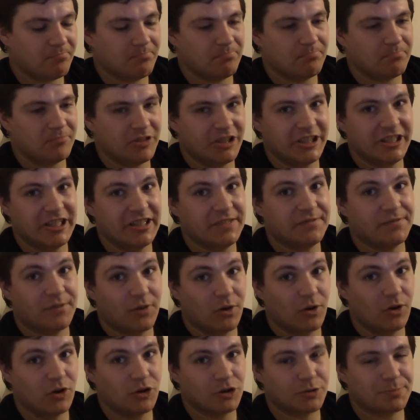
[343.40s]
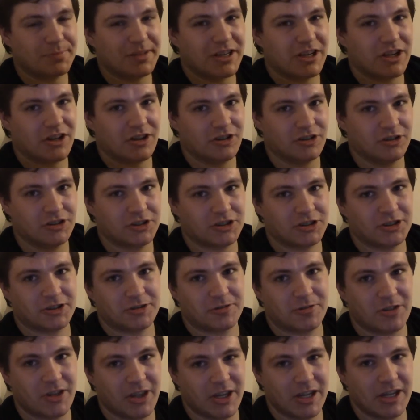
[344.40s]
you need 4s because
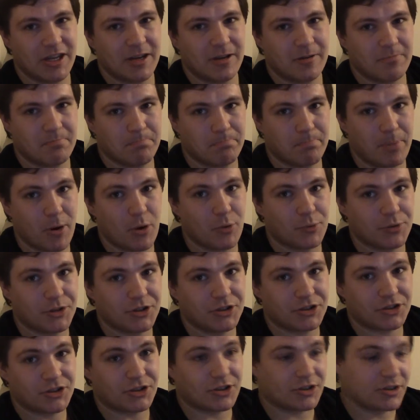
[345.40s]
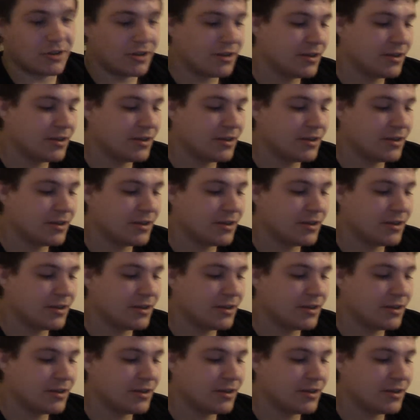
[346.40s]
the bonus.